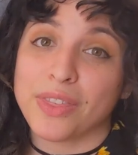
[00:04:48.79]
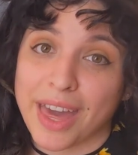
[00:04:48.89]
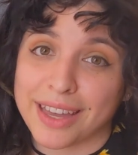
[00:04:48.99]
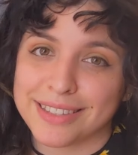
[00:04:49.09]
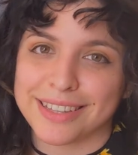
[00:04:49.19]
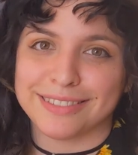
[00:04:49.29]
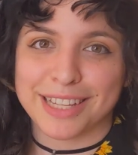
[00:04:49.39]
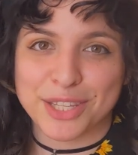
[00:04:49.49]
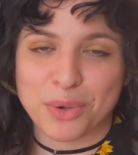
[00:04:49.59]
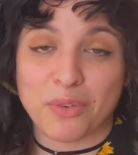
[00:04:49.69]
that,
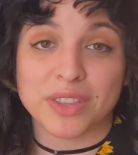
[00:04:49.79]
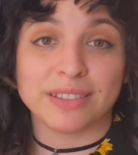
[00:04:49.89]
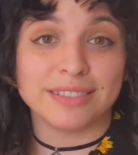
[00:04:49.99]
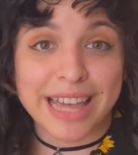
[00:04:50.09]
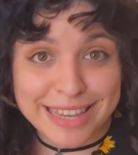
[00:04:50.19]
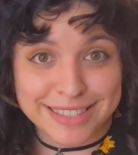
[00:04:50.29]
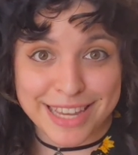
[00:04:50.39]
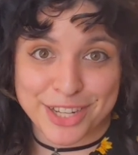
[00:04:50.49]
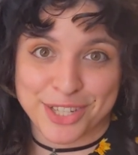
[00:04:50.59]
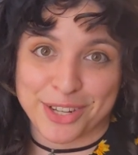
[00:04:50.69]
let's go over the last
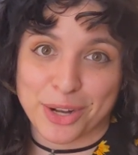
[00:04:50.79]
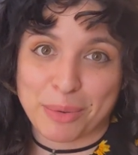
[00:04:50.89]
section on